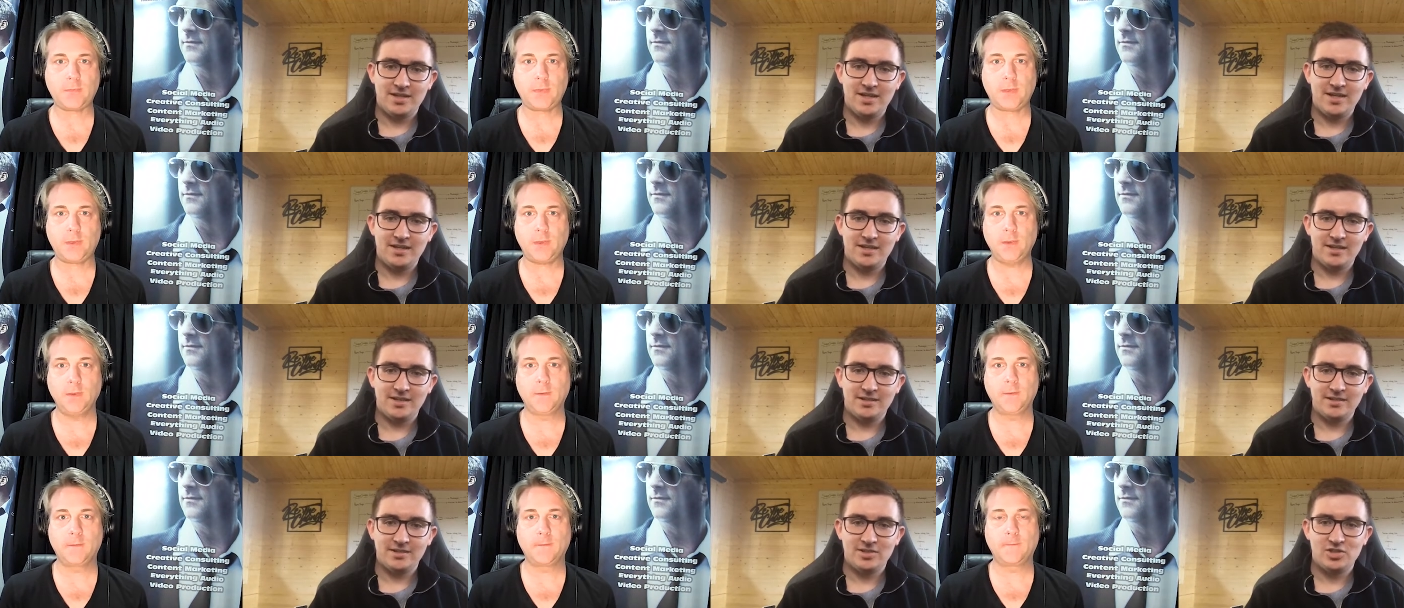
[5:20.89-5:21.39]

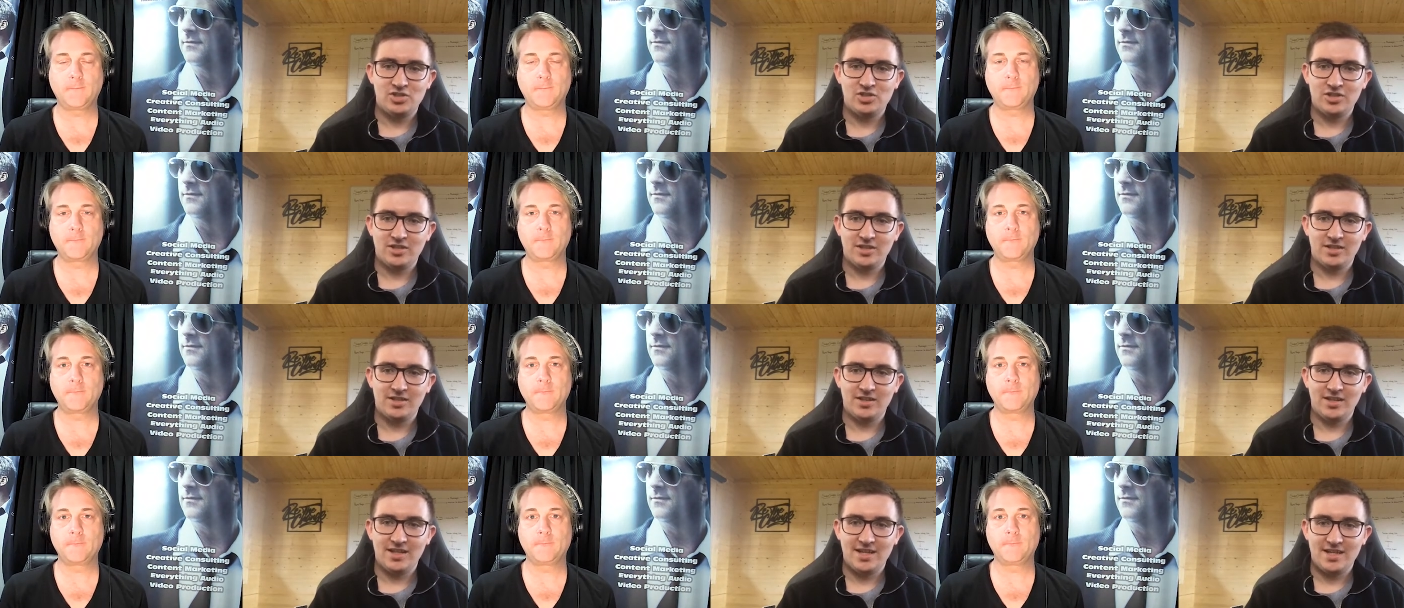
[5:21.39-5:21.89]
Speaker 1: in English
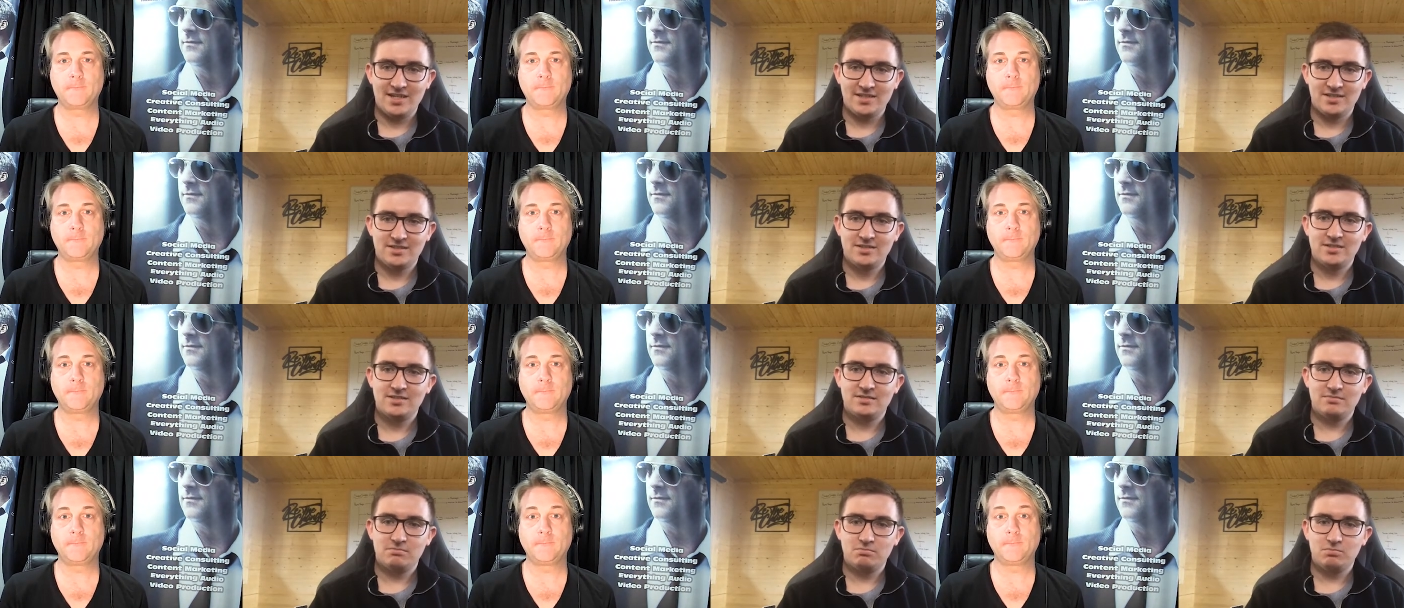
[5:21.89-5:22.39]

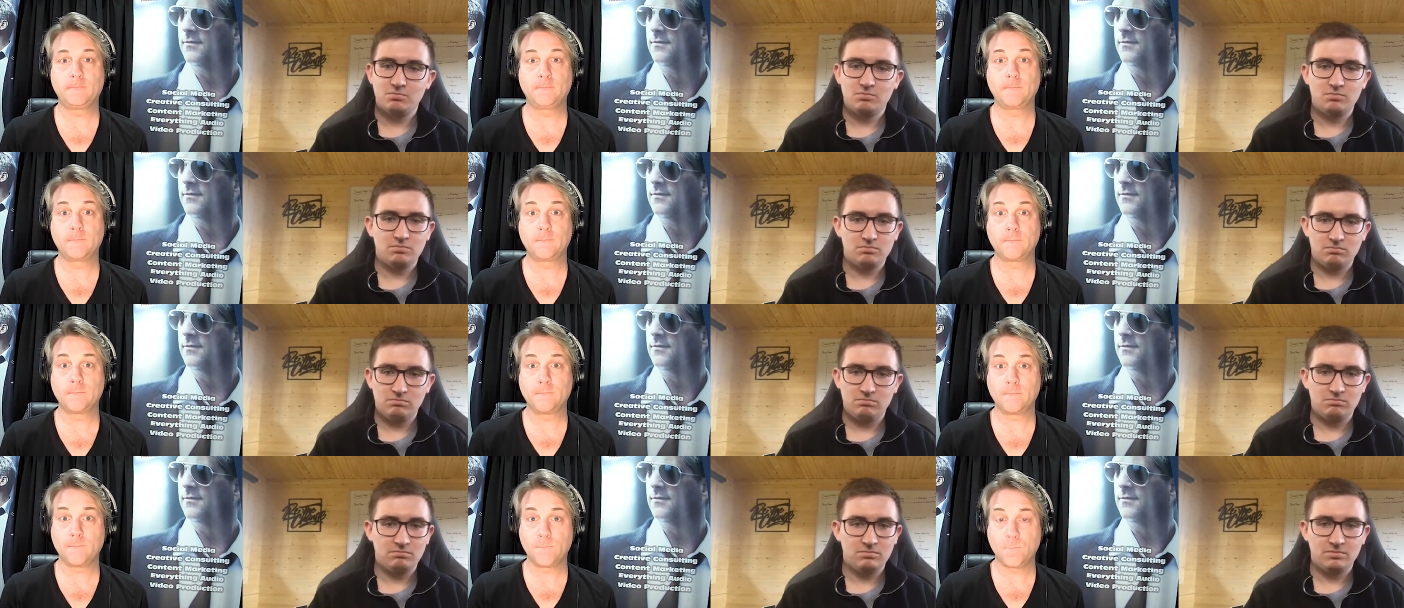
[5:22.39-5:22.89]
unless
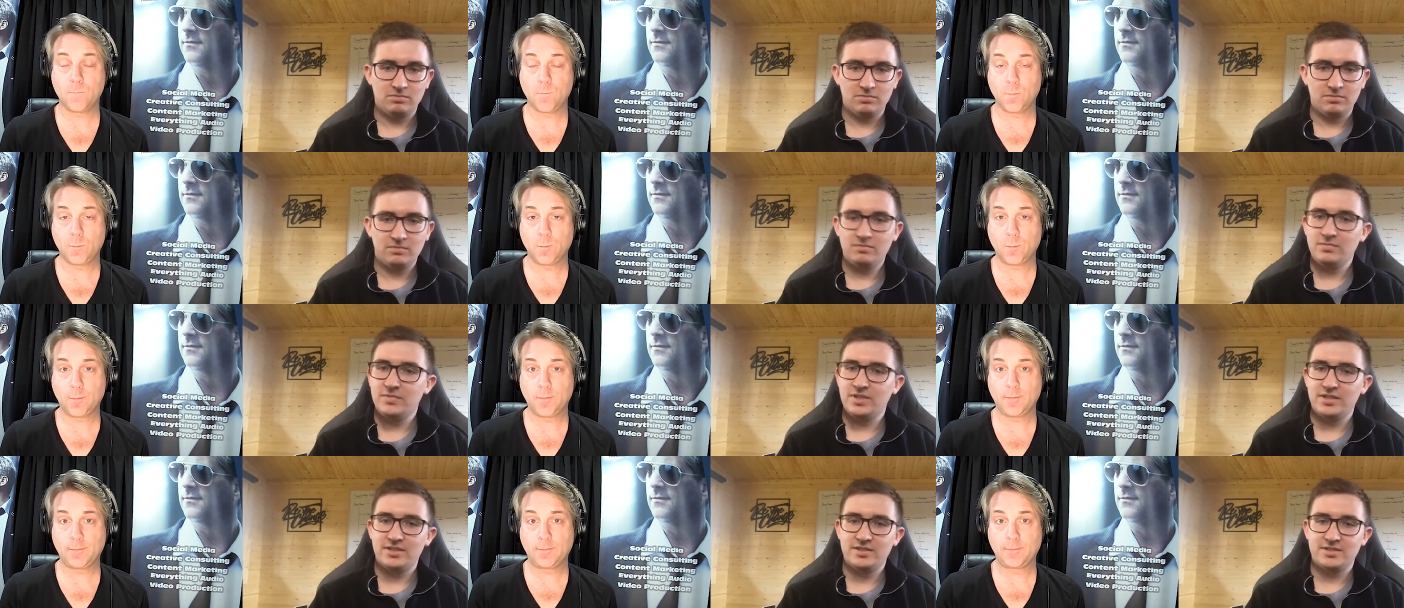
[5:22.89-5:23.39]

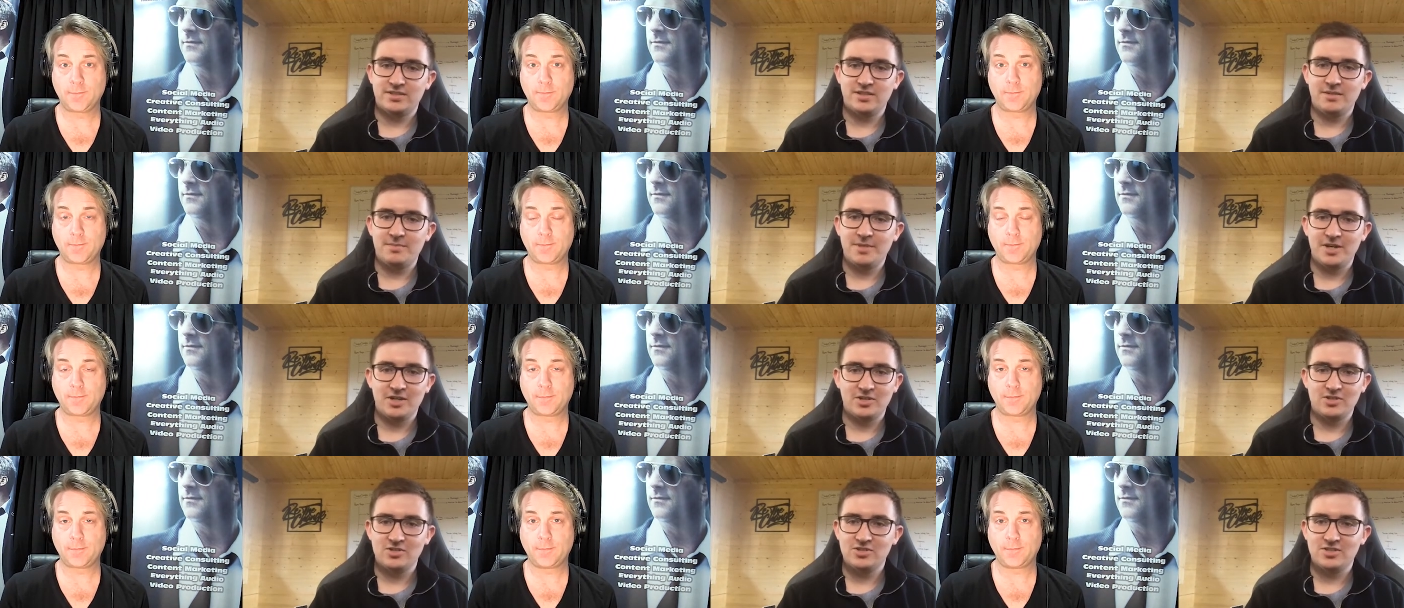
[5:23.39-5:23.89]
there is an
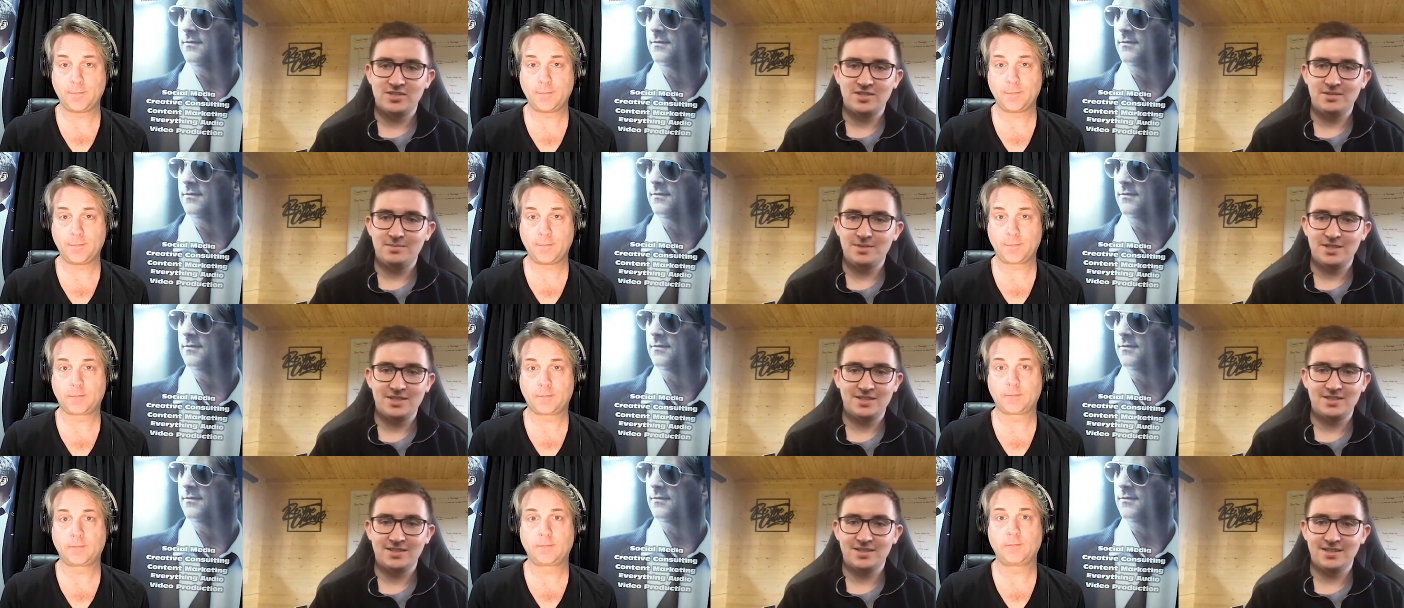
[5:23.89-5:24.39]
emergency,
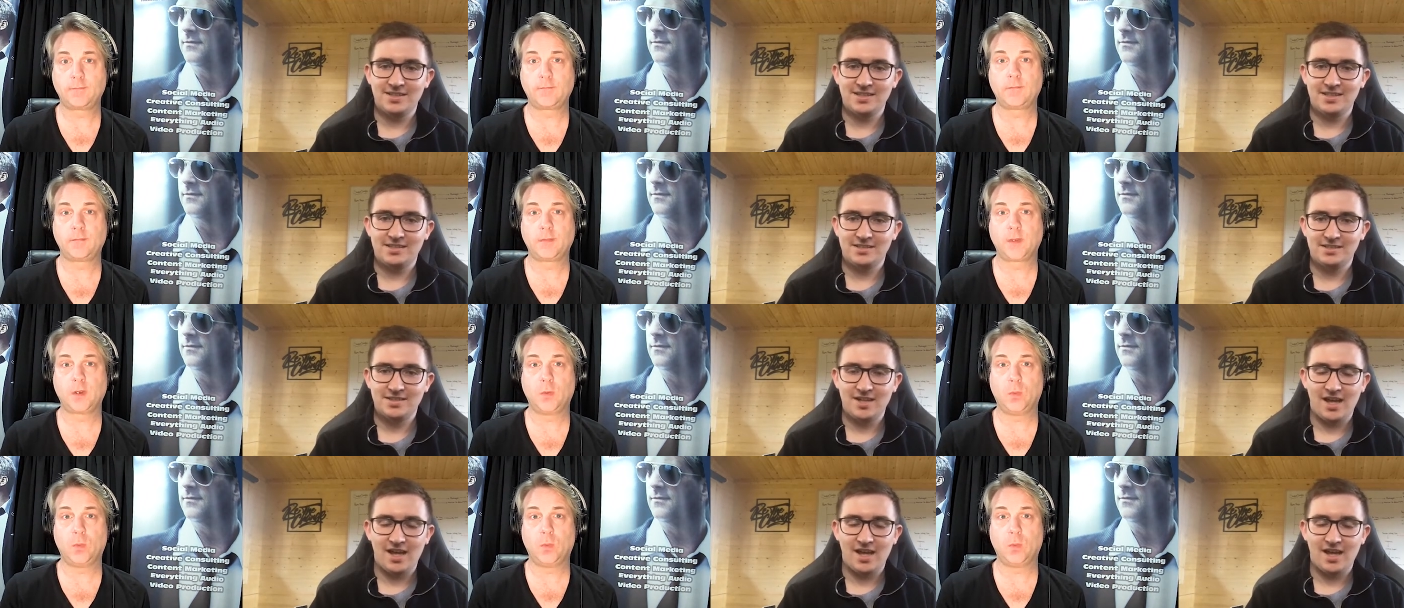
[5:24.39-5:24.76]
basically.